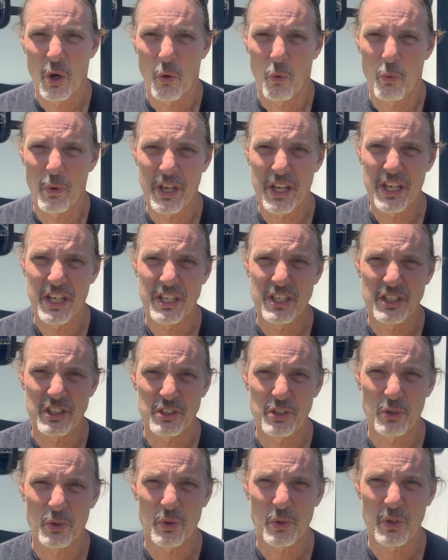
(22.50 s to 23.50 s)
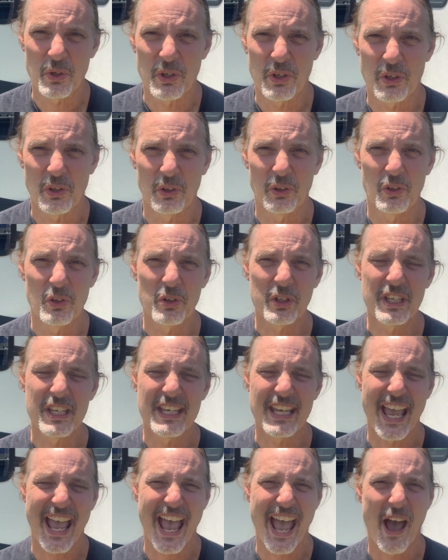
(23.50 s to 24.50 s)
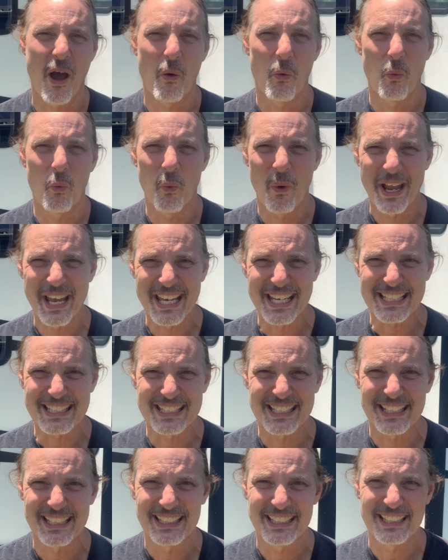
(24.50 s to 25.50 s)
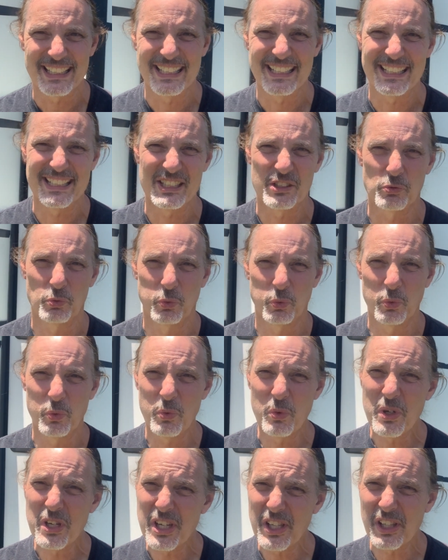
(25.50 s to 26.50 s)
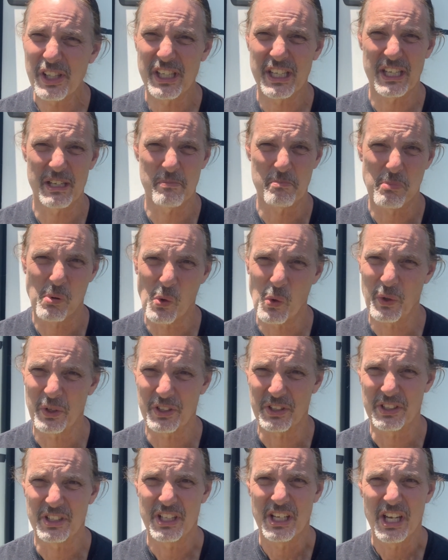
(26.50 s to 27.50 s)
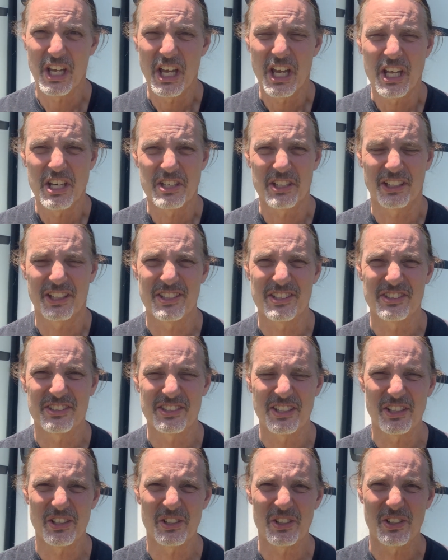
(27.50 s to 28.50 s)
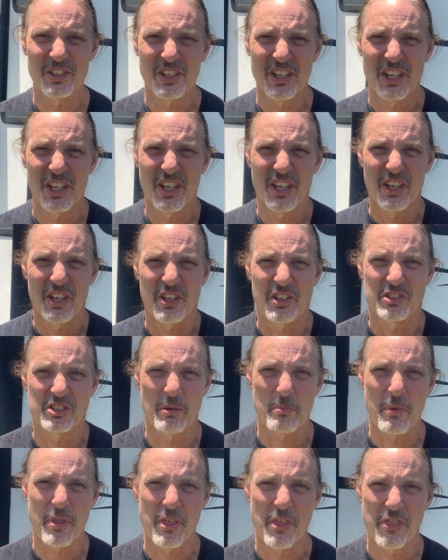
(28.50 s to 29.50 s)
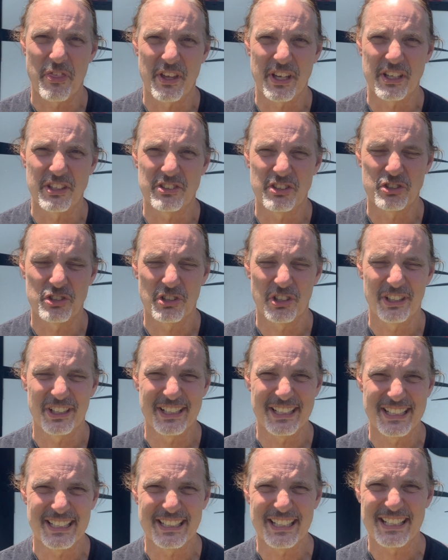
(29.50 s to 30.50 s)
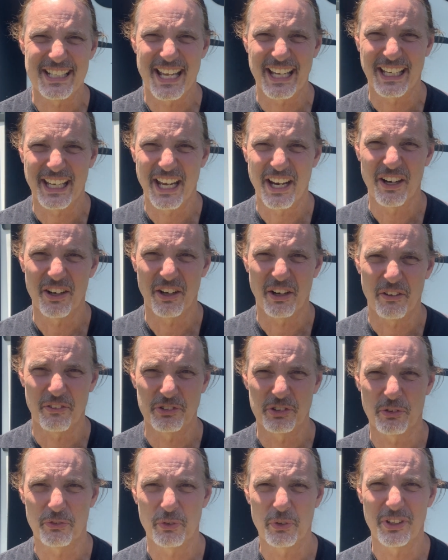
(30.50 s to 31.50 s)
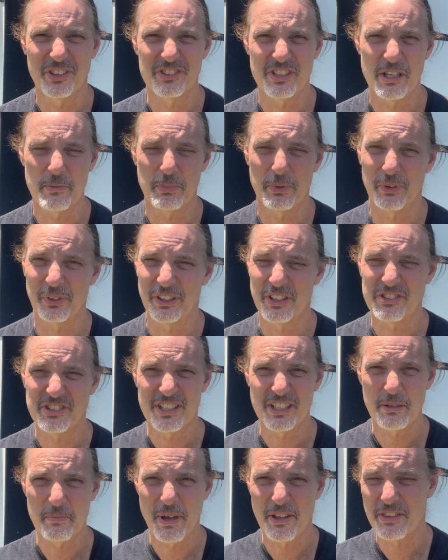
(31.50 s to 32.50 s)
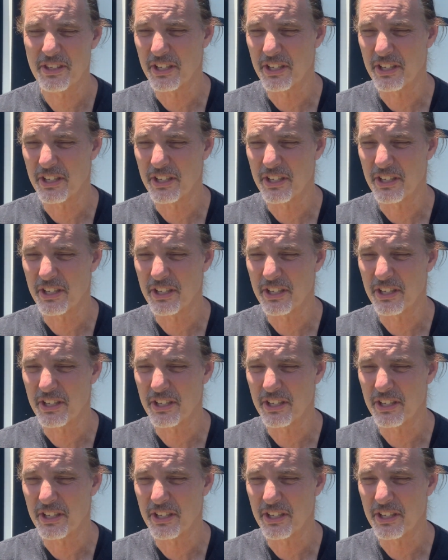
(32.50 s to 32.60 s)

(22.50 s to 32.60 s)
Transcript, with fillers: When you're looking at weight, it is really important to consider some of the things that you're going to need to take care of. So for example, let's think about